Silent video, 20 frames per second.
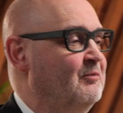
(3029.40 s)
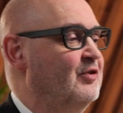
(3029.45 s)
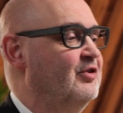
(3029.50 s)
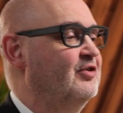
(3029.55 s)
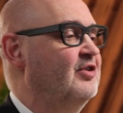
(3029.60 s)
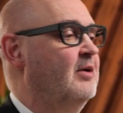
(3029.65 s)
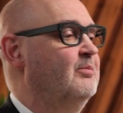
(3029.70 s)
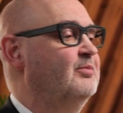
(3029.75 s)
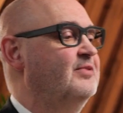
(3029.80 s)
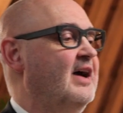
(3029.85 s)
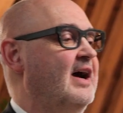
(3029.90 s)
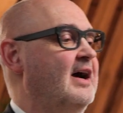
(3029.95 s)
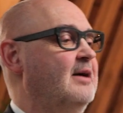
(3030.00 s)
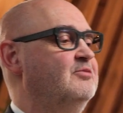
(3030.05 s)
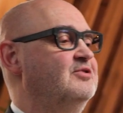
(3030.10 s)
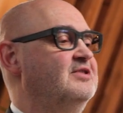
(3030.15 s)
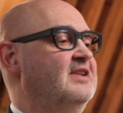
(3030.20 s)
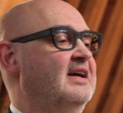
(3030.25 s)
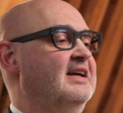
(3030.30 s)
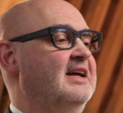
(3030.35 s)

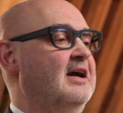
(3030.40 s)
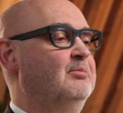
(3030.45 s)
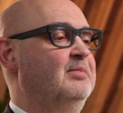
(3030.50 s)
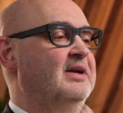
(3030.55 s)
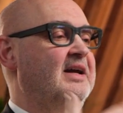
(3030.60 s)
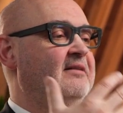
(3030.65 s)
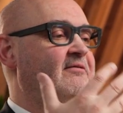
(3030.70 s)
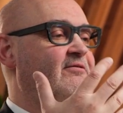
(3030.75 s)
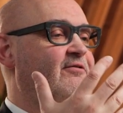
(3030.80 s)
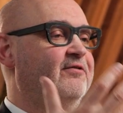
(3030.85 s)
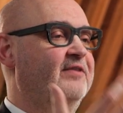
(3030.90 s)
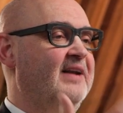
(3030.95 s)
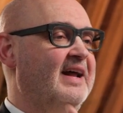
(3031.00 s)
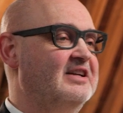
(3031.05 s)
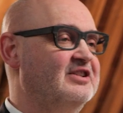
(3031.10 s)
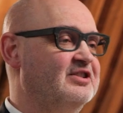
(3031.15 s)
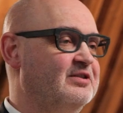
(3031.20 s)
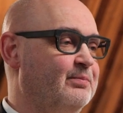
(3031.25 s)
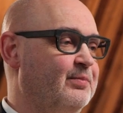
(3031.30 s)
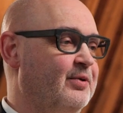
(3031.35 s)
Sometimes they can be
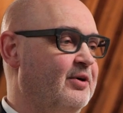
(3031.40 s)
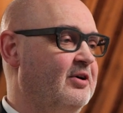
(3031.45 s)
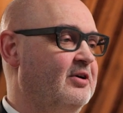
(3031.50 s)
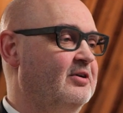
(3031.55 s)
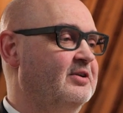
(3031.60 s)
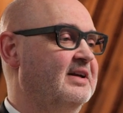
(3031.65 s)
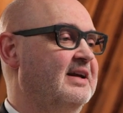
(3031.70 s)
inflexible,